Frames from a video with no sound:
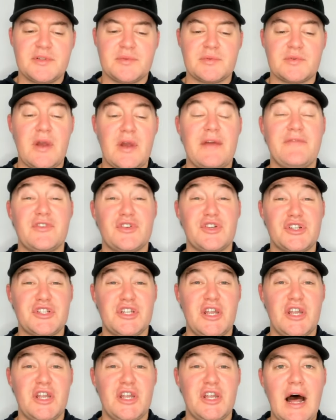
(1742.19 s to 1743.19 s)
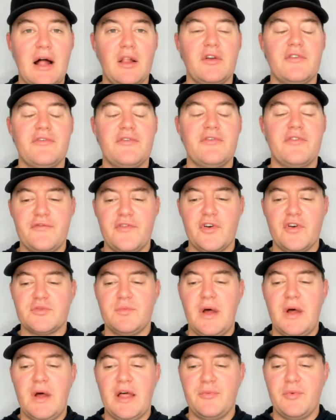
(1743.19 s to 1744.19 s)
Subscribe for just $1 for your first
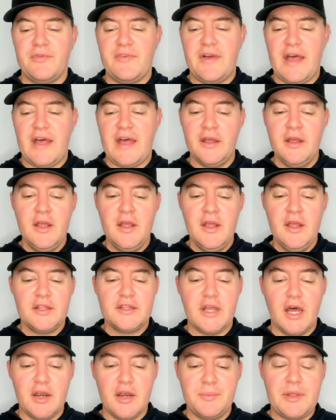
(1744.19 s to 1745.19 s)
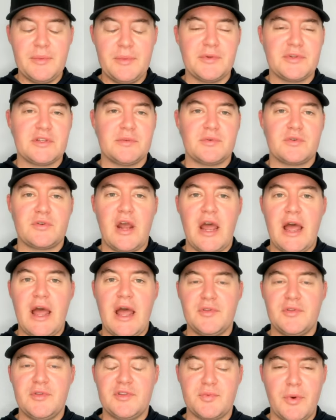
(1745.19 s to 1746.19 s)
month. We've had ton of people
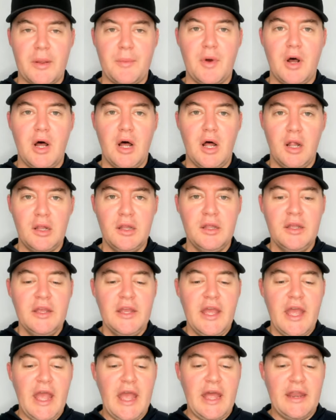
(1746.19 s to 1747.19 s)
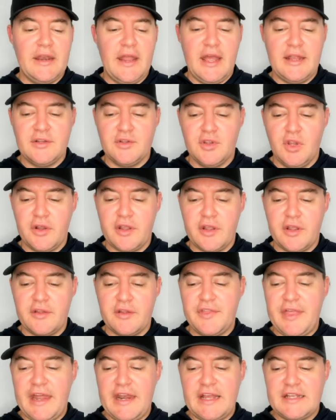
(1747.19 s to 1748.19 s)
subscribe with spring ball and looking
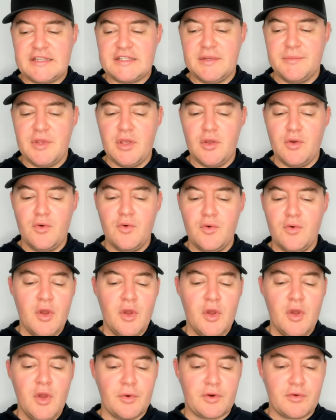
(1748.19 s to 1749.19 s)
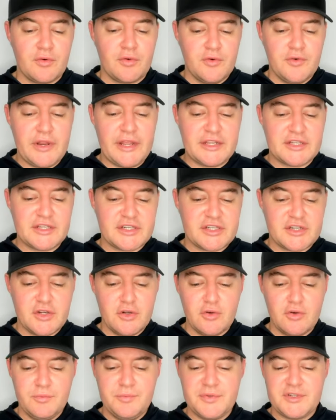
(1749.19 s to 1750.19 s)
for that SMU recruiting
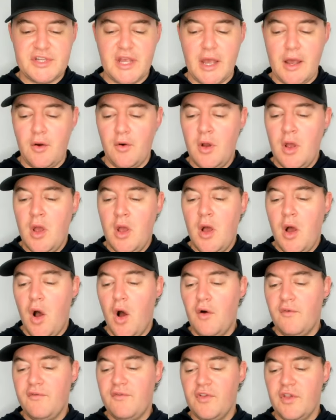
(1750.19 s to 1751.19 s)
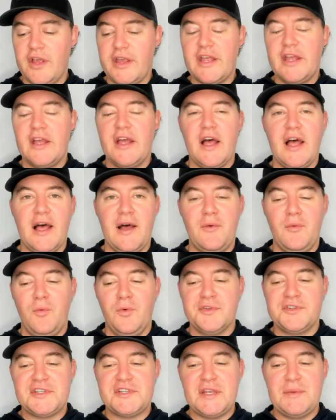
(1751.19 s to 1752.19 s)
scoop. So hopefully
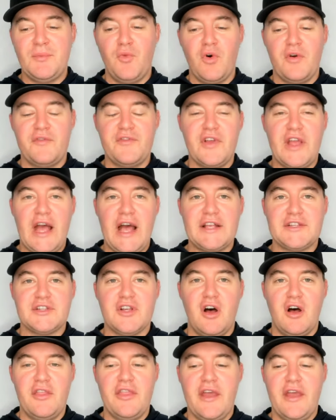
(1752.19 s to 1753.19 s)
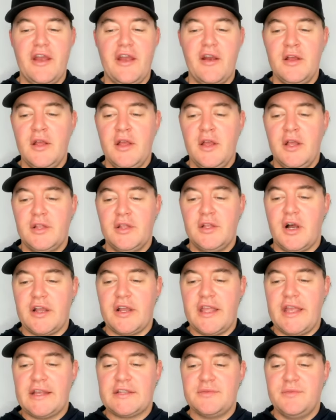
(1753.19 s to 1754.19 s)
we'll see more of you guys on there
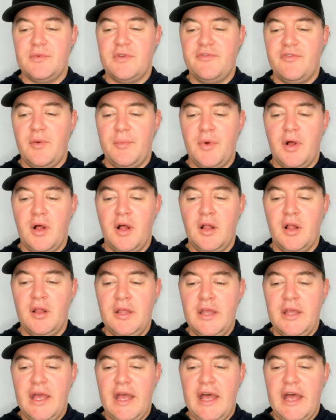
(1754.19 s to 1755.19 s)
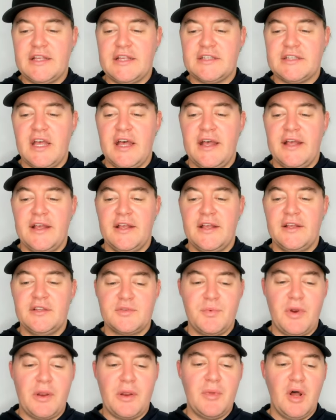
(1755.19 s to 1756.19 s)
talking SMU football as
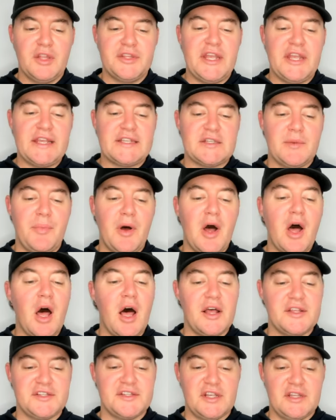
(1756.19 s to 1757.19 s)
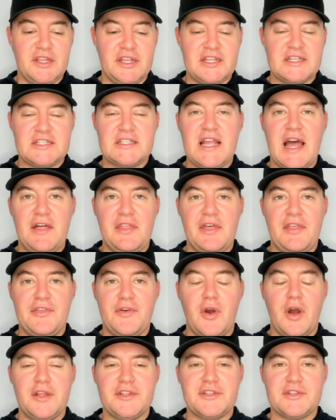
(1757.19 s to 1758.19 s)
spring ball takes a pause, at least now that
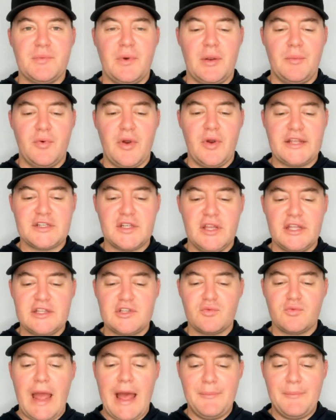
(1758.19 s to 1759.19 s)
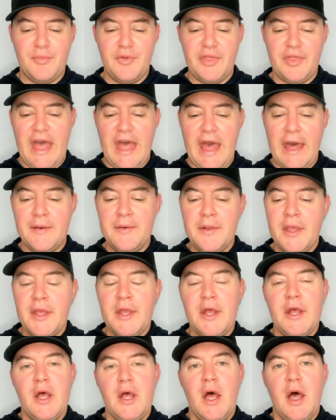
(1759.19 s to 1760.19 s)
they're on spring break. So let's wrap with that.
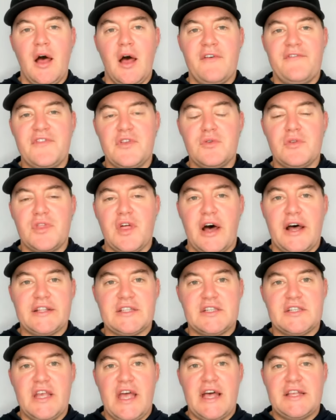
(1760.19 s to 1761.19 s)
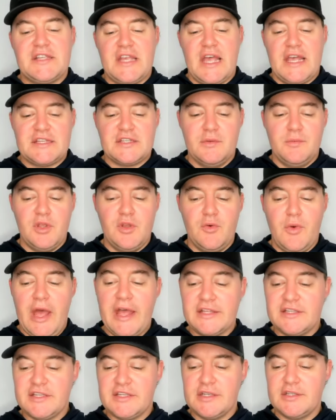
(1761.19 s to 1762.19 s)
A few thoughts as SMU
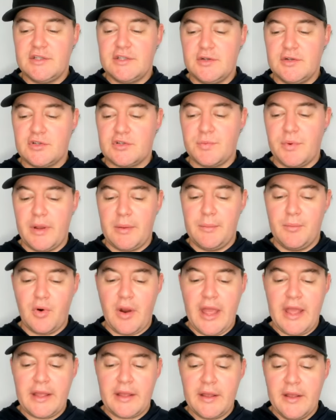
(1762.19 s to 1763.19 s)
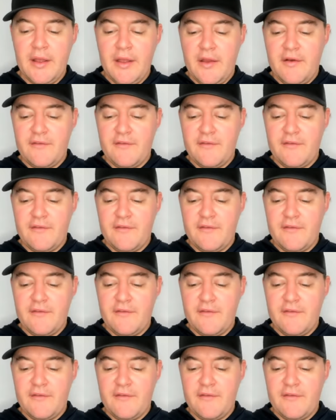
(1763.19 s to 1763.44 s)
heads into spring break.